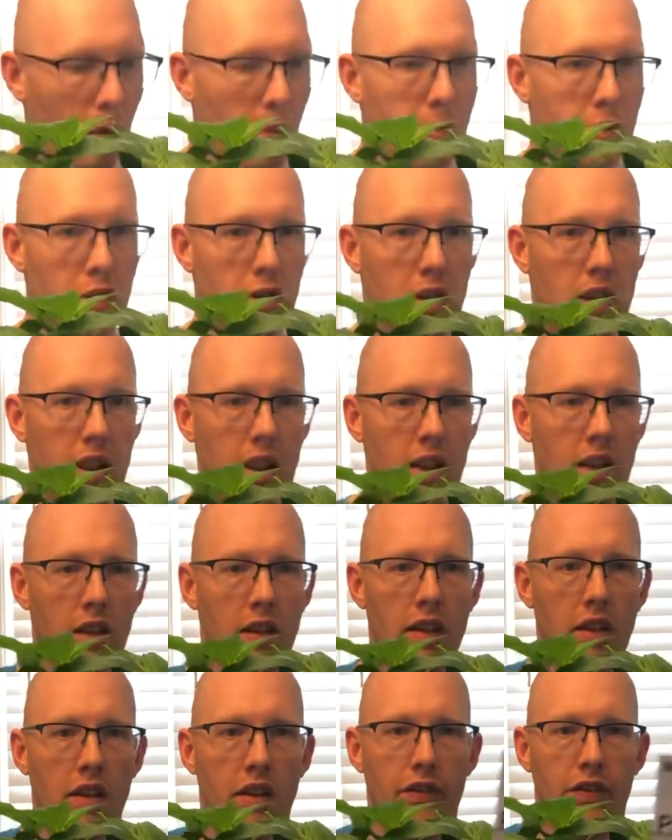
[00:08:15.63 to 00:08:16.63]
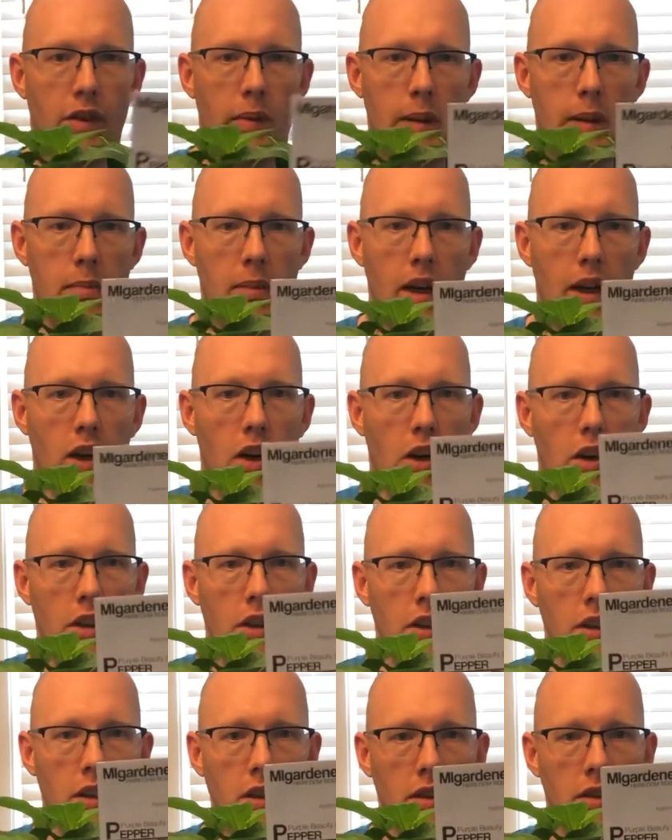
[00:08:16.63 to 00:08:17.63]
Beauty from
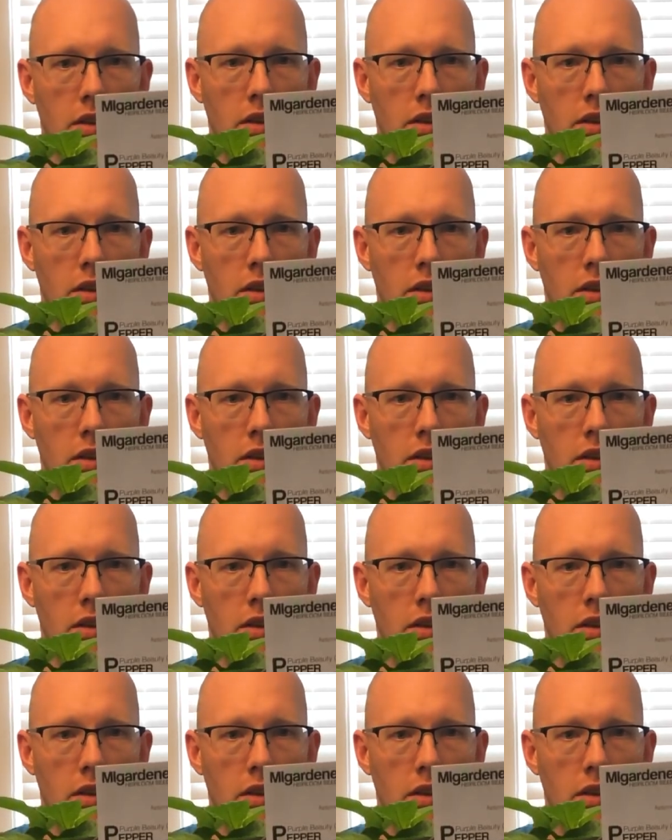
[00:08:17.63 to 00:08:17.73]
MiGardner.